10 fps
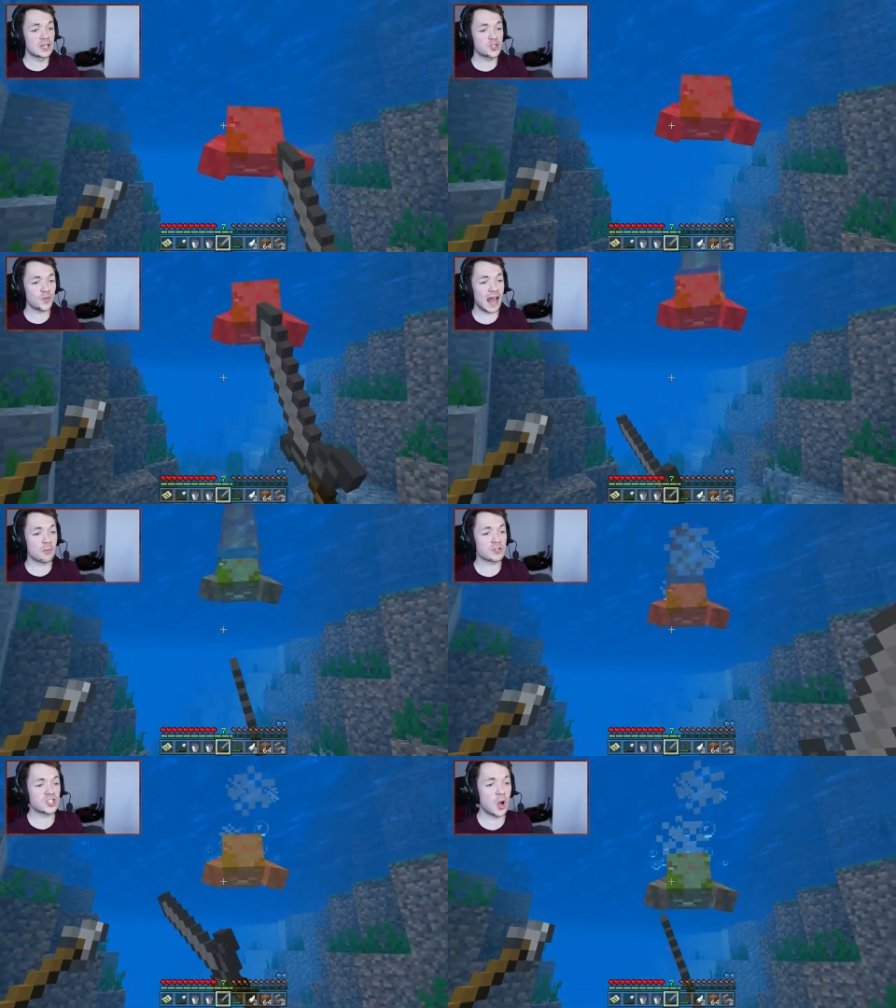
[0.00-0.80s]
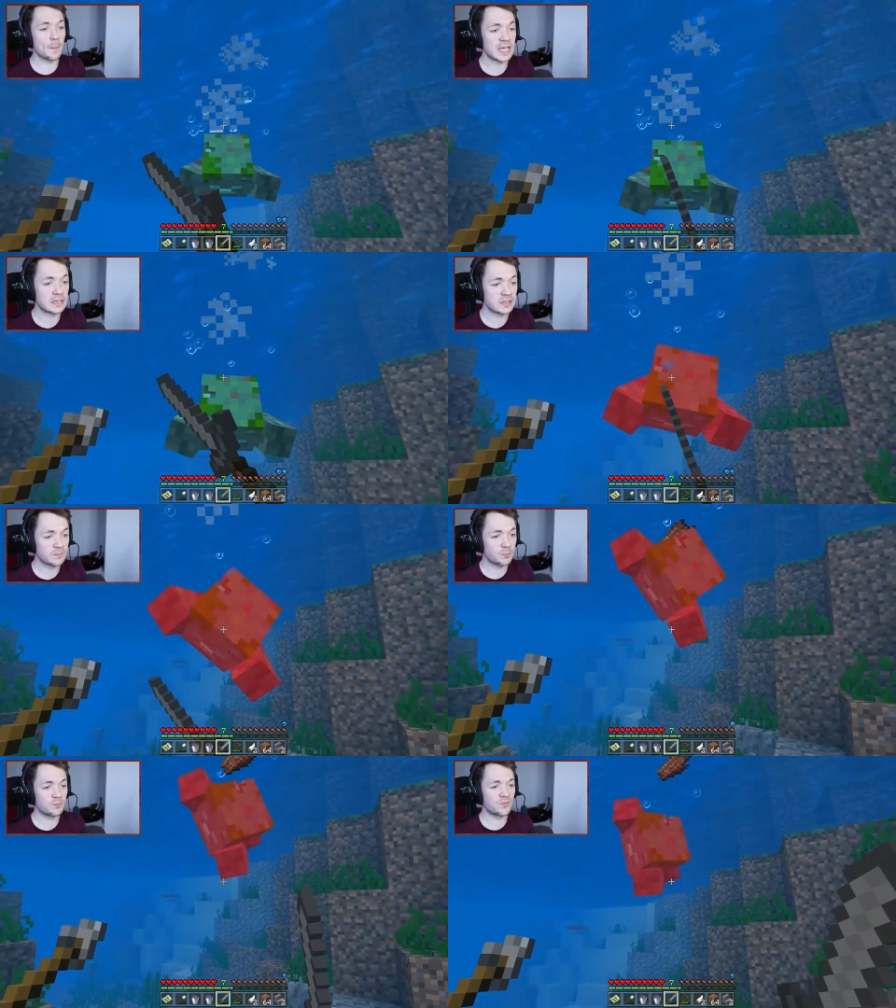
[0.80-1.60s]
Drowned zombie
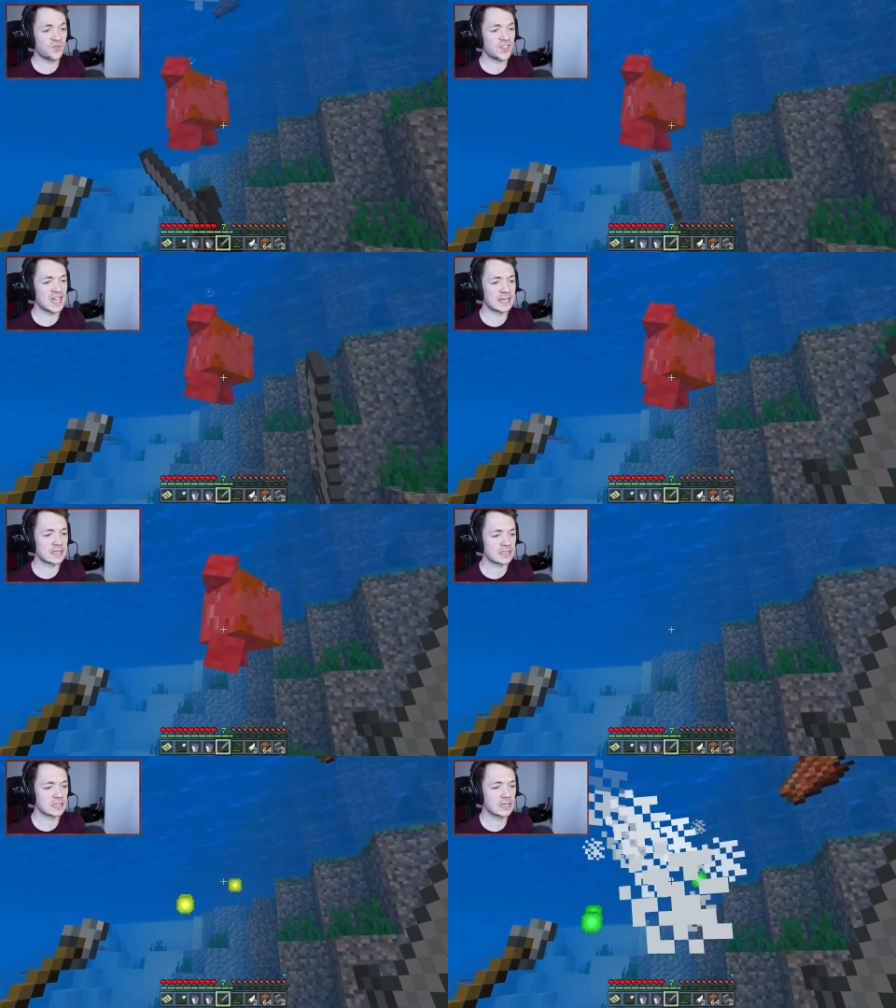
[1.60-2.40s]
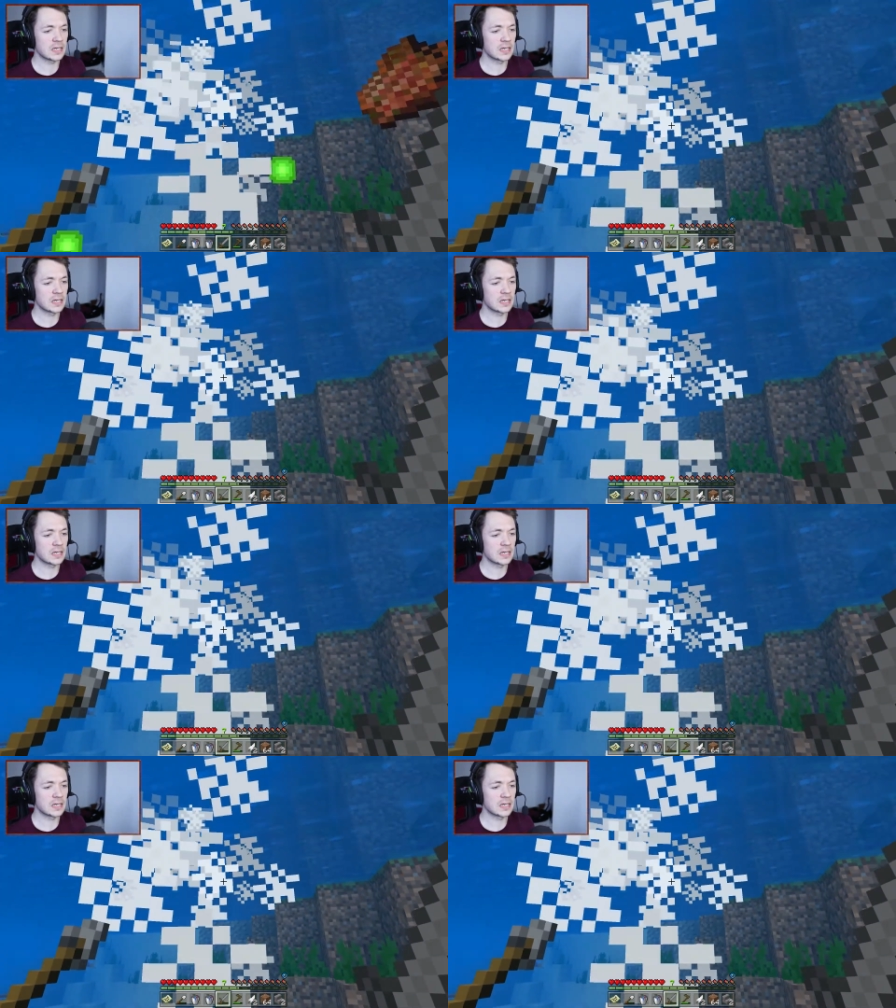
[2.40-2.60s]
things.